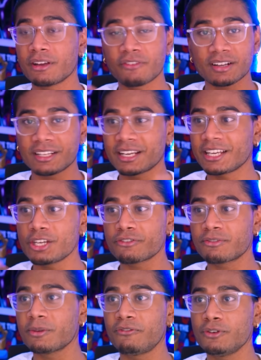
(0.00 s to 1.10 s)
In fact, like a year
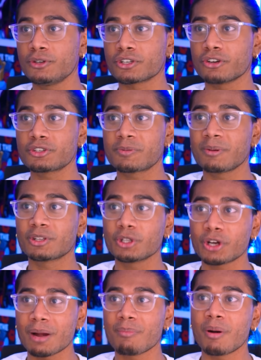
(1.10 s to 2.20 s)
from the future, you should be able to
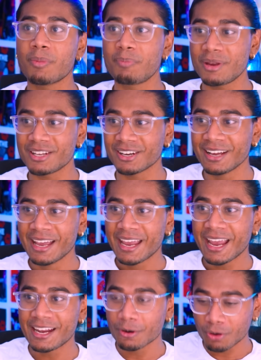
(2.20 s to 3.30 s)
look on Bulbapedia
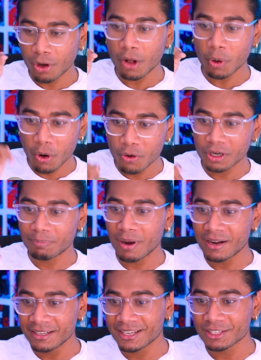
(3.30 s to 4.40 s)
and it'll call
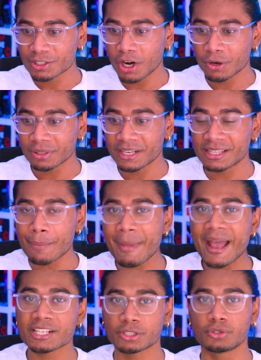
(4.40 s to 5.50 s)
Ogerpon and Kintaro like the
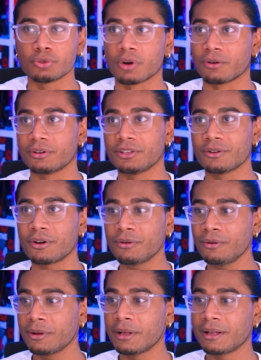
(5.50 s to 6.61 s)
mask duo, you
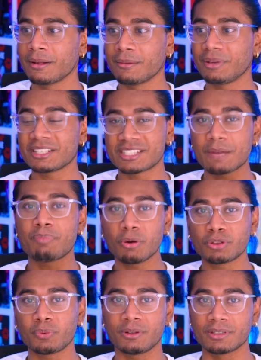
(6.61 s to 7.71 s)
know? Because they
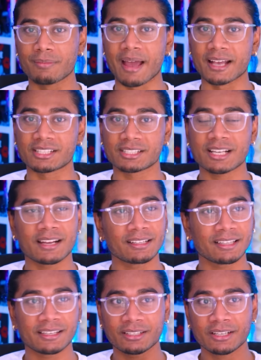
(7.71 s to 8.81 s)
both wield the masks, kind of
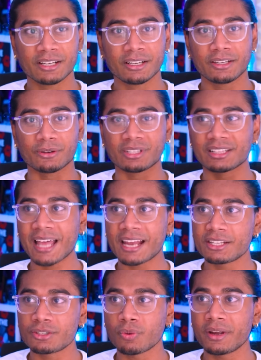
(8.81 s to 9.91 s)
like, you know, the
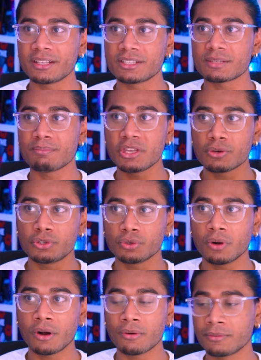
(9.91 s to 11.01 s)
Laddie twins, Mew
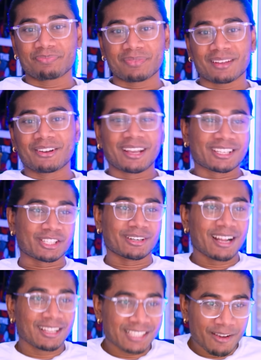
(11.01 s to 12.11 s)
duo. Okay, so
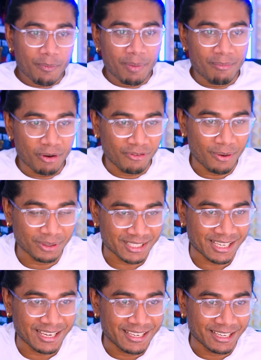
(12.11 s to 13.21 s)
now let's have a bit more fun with this
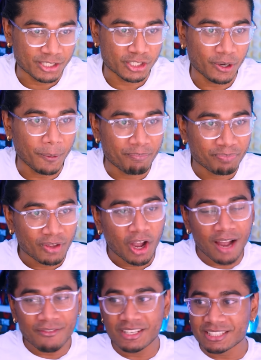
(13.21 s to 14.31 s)
idea. So
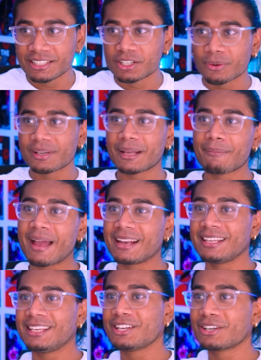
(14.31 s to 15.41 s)
obviously Gorilla Man
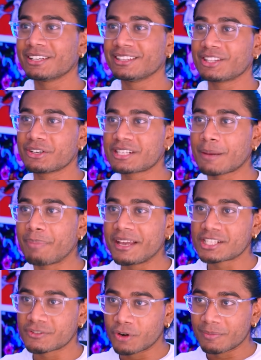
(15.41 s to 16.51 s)
here, there's a
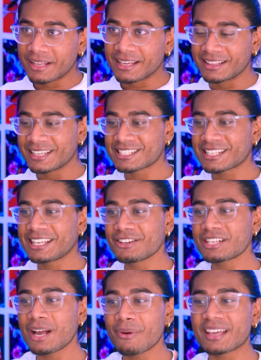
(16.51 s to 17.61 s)
base form like this. Here's
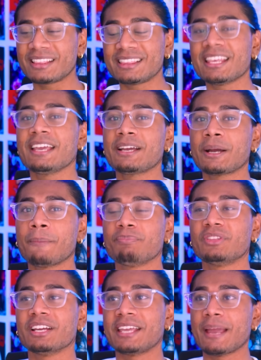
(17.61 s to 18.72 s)
how I think
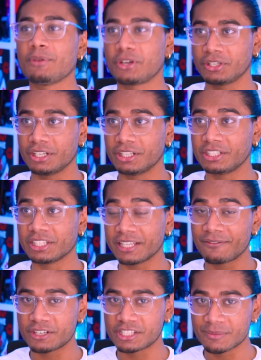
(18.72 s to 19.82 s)
the game could
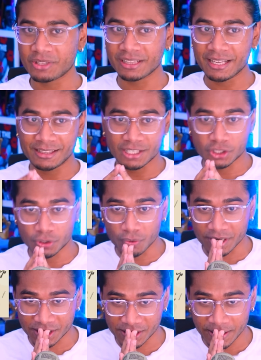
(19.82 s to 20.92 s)
deliver something like this to
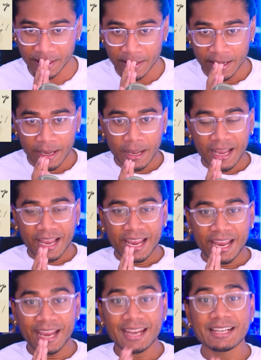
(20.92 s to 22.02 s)
us.
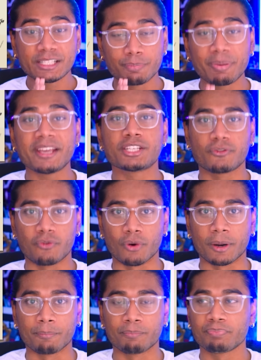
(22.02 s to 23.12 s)
In its base
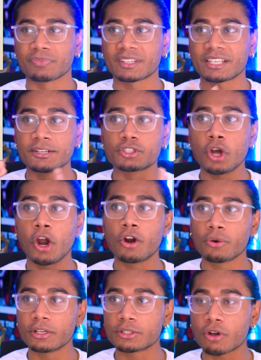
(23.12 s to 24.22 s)
form,
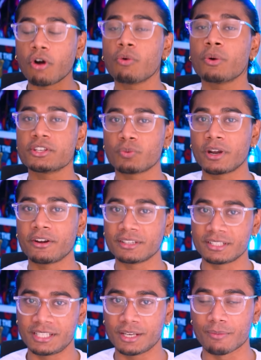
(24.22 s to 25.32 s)
Kintaro is always wearing the
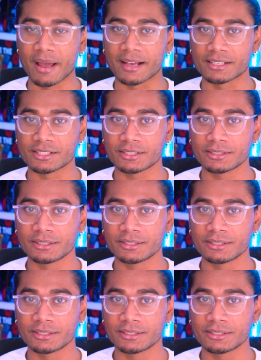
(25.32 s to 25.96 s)
teal mask.